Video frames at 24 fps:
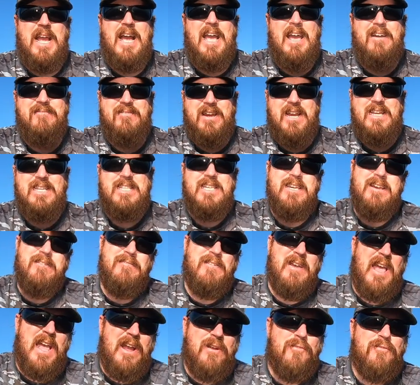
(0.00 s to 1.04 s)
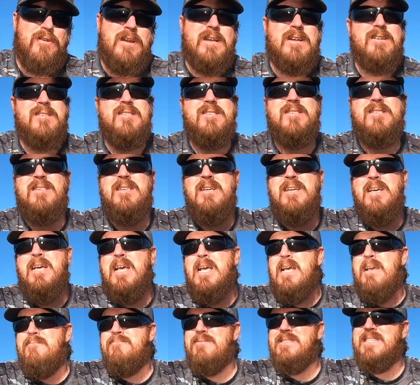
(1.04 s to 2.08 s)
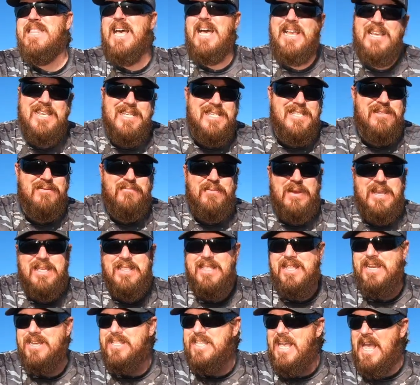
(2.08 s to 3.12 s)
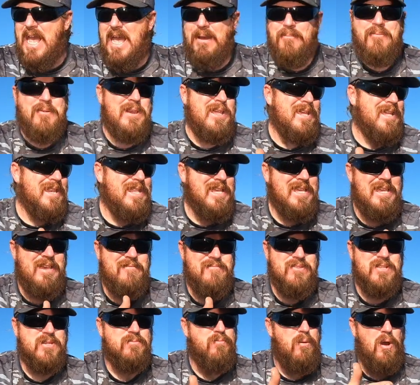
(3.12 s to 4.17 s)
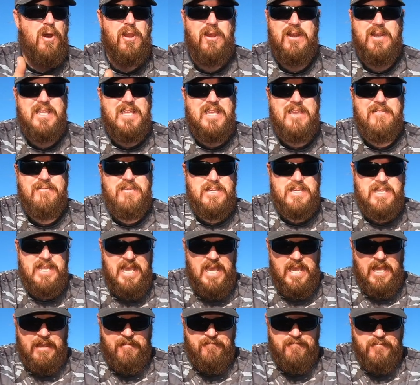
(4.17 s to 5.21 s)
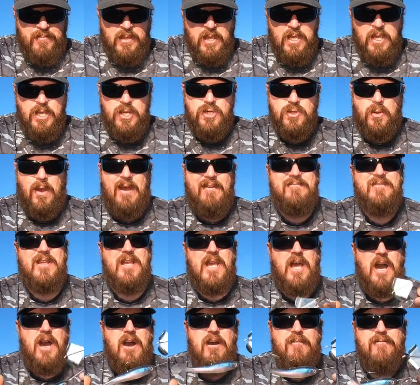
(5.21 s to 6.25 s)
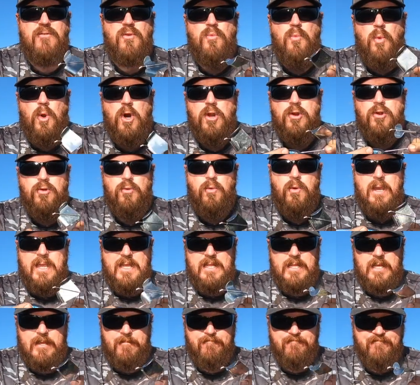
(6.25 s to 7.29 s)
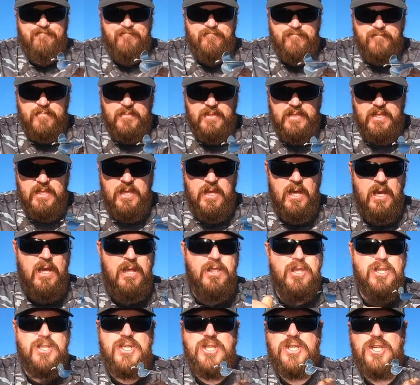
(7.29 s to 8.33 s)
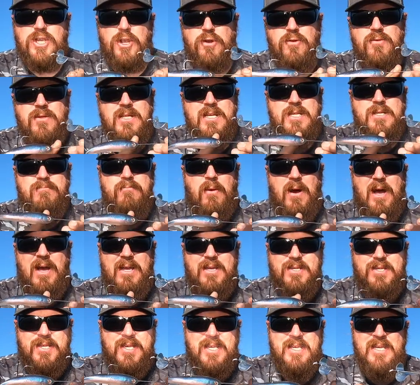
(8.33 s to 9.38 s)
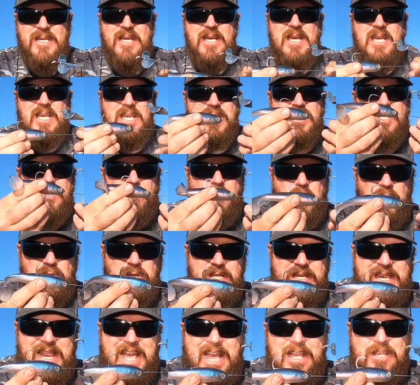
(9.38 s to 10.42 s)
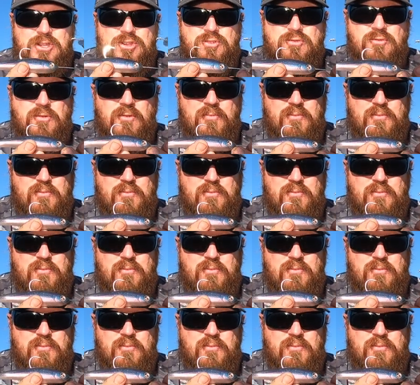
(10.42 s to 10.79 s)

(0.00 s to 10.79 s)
have an idea of areas. But that doesn't mean that it's happening in a given spot on a given day. So I have to cover water quickly. The skirtless buzz is the most natural